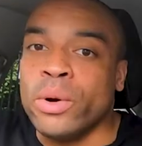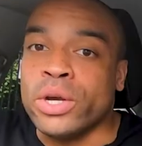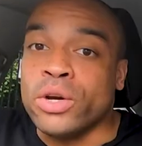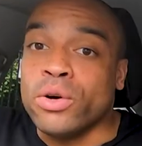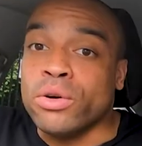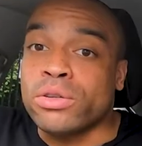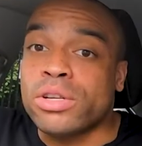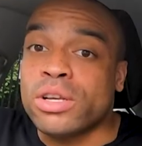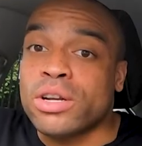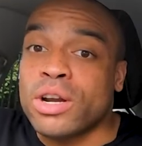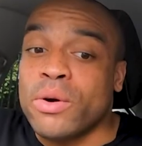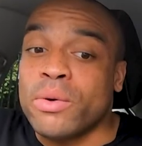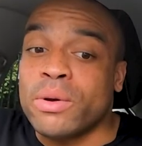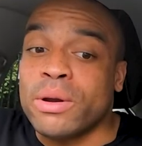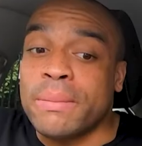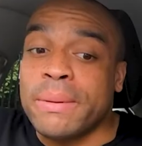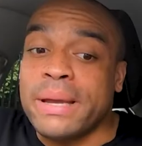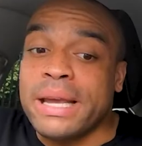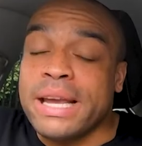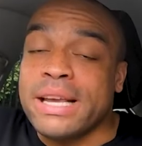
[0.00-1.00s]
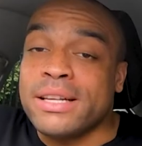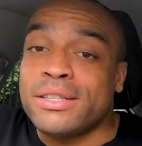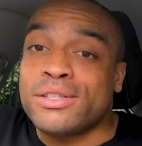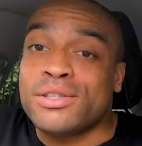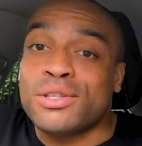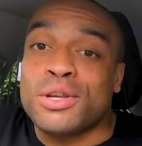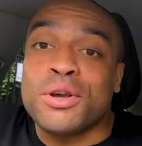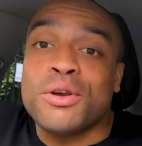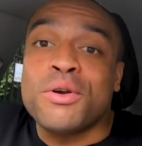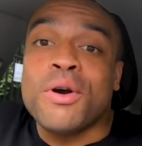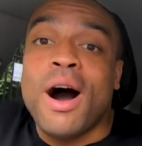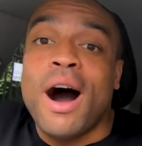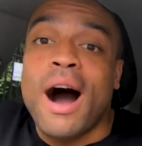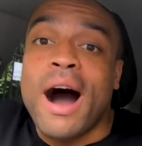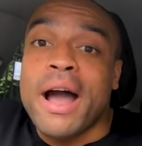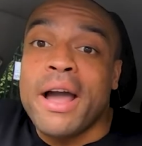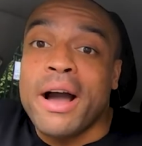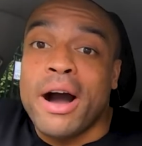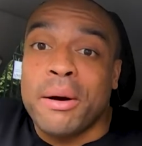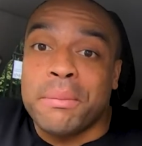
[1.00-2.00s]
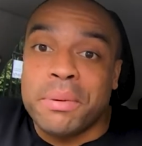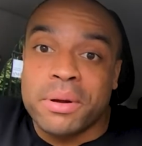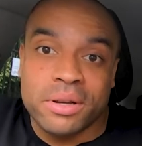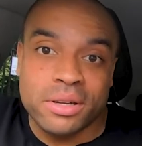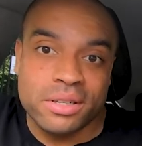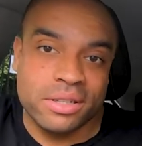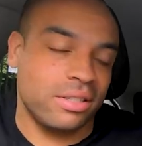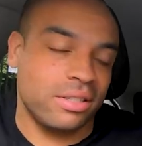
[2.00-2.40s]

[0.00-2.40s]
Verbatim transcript: What you also don't want to be is too high up.